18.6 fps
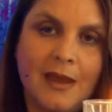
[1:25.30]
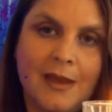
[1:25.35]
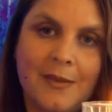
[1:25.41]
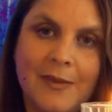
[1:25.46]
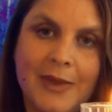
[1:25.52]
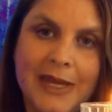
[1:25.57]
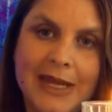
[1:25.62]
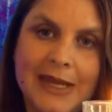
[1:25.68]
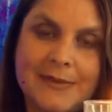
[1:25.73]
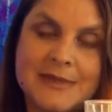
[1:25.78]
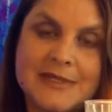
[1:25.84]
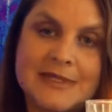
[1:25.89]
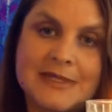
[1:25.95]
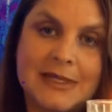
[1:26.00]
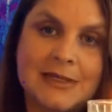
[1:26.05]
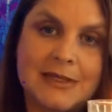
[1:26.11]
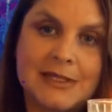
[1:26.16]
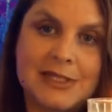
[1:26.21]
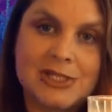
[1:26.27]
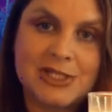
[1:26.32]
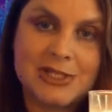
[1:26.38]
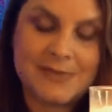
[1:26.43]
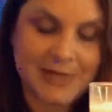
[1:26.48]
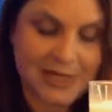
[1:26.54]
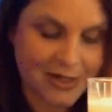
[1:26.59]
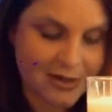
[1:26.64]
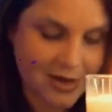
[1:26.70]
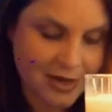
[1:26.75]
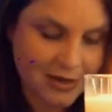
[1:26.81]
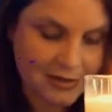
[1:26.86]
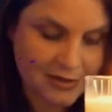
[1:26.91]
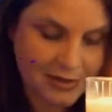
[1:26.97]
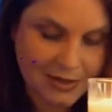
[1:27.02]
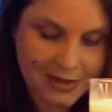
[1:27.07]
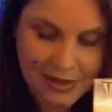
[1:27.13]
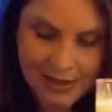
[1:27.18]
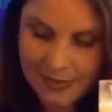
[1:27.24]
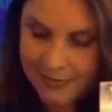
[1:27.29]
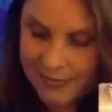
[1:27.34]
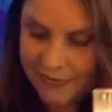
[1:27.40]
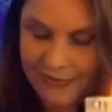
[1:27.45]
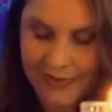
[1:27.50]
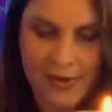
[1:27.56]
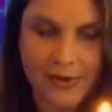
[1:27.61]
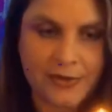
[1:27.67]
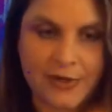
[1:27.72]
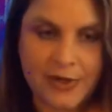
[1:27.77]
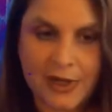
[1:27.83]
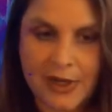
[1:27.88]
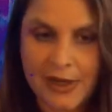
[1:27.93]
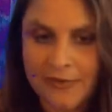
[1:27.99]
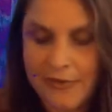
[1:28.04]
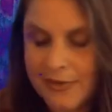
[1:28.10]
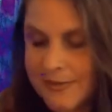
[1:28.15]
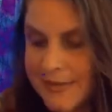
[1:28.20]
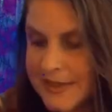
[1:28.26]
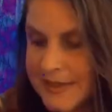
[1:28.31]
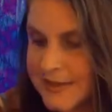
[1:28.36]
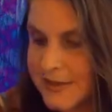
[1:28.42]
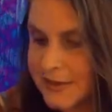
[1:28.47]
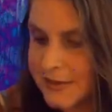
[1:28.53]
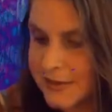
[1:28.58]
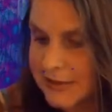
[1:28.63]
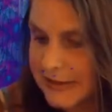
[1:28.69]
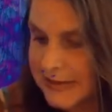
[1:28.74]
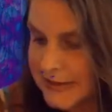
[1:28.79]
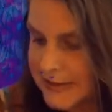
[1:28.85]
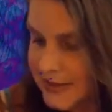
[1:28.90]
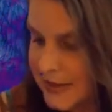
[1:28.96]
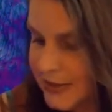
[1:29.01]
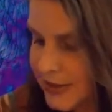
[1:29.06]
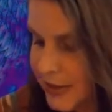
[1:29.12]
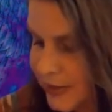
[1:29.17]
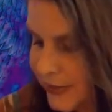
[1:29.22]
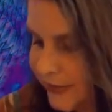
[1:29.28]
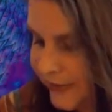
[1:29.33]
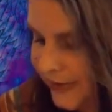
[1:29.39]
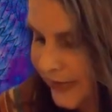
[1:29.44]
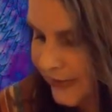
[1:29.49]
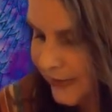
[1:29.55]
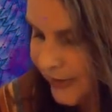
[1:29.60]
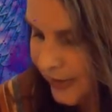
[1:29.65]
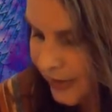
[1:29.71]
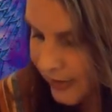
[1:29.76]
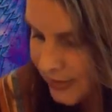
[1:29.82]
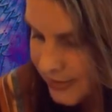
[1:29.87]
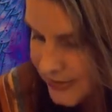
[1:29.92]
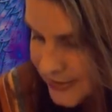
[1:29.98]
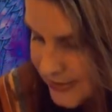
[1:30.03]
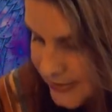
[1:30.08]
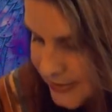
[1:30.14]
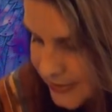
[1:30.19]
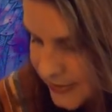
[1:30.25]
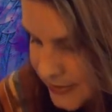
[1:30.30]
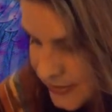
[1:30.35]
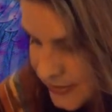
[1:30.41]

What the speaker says: My name is Alicia McNaughton, and I am the founder of the Mystical Institute of Healing Arts.